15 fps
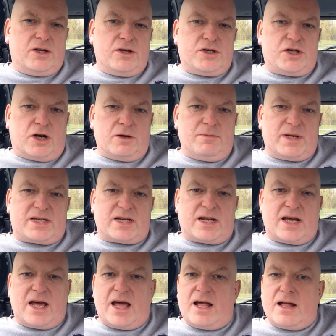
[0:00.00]
You join me
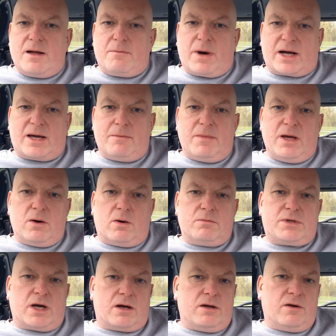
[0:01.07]
today, back in my
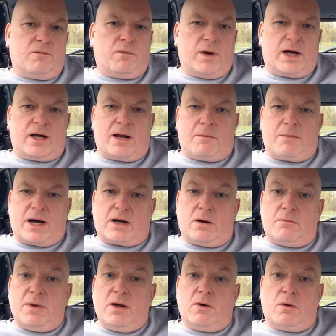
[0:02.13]
hometown of Wigan. I'm back
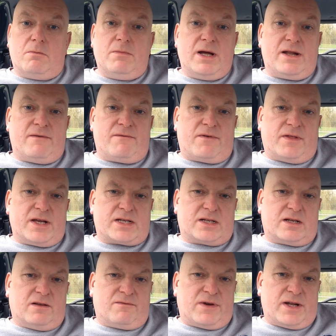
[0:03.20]
on my own midden for this
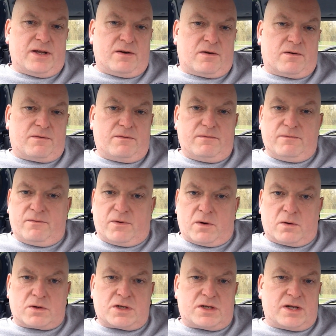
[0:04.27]
little video,
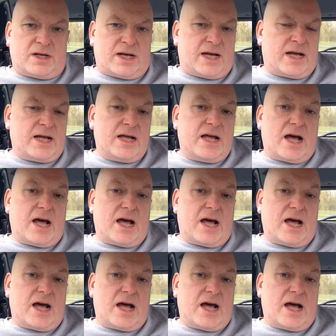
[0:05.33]
folks, today.